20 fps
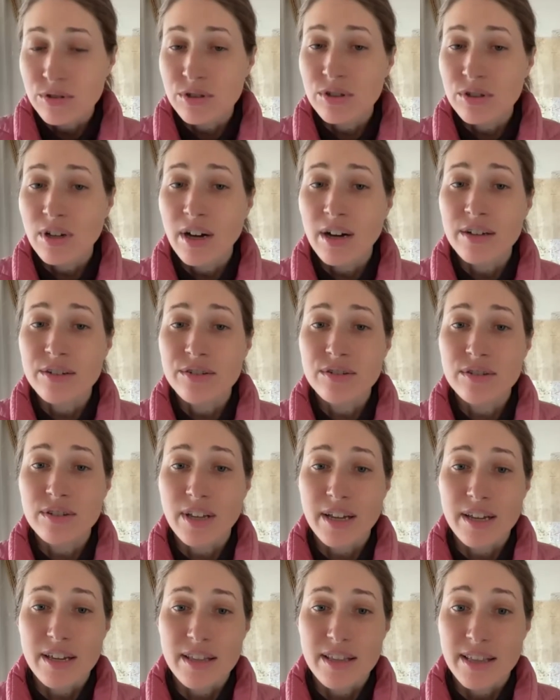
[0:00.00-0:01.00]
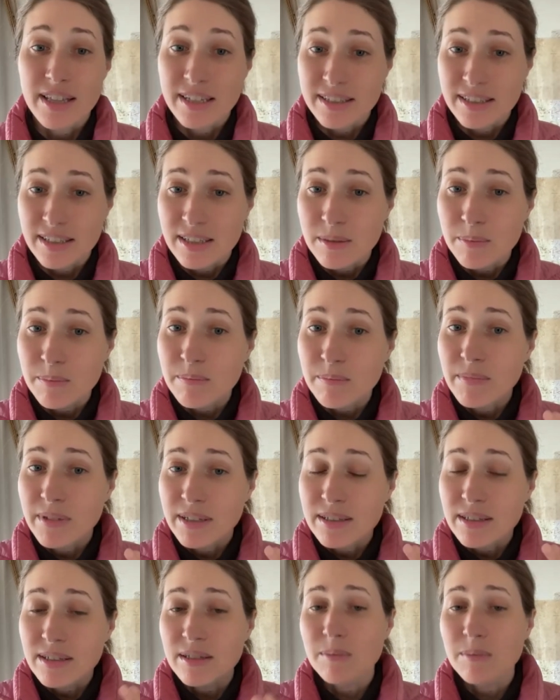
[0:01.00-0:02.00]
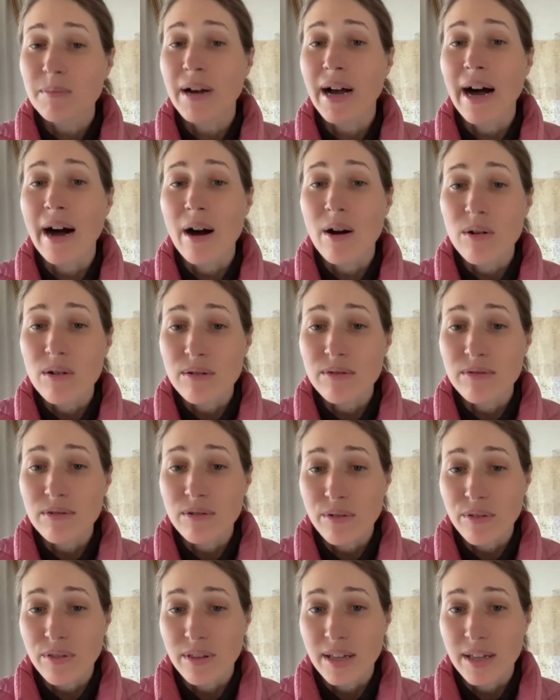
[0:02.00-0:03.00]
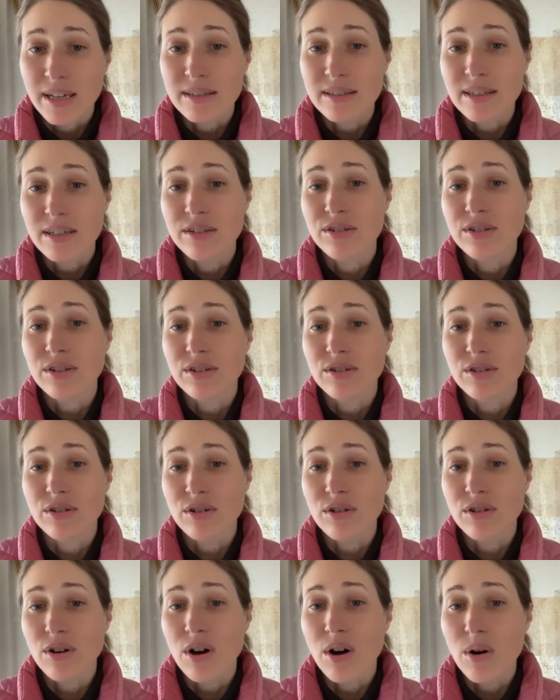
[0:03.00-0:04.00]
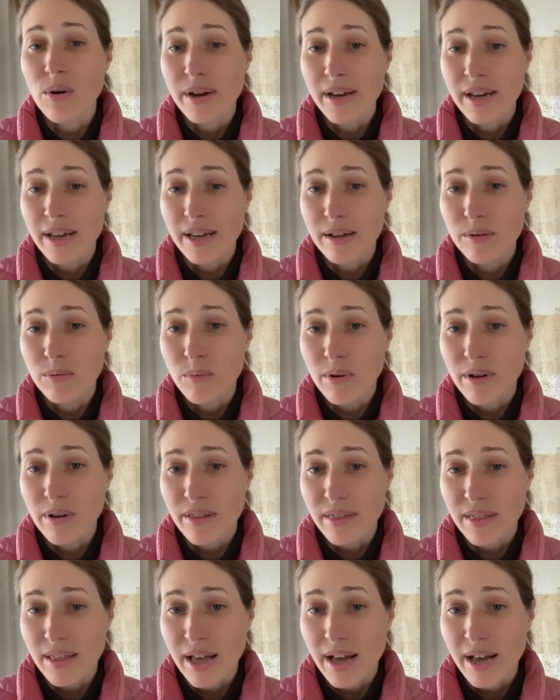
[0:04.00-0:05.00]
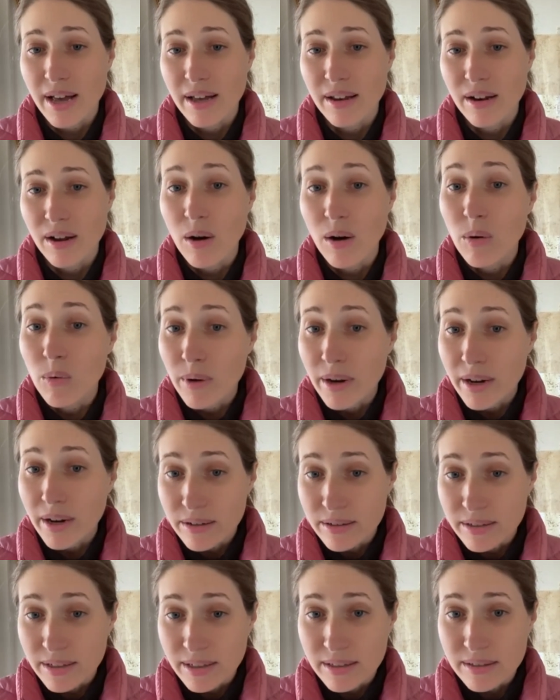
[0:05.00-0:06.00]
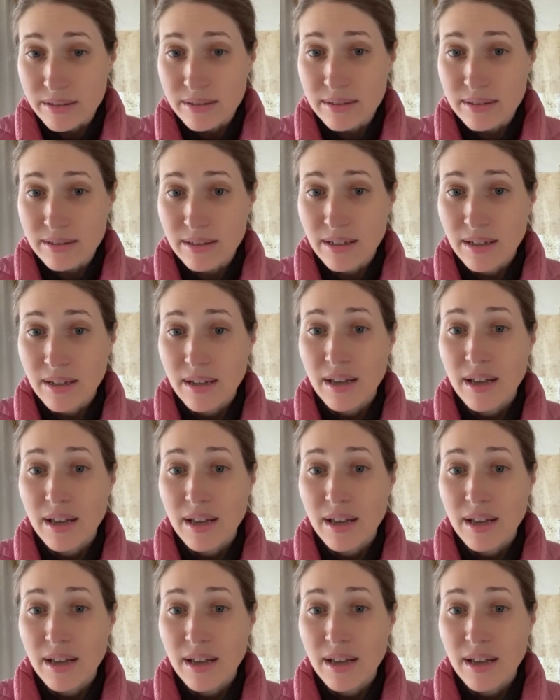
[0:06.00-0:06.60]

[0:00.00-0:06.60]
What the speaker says: just like this is powerful things, and just to go in with that awareness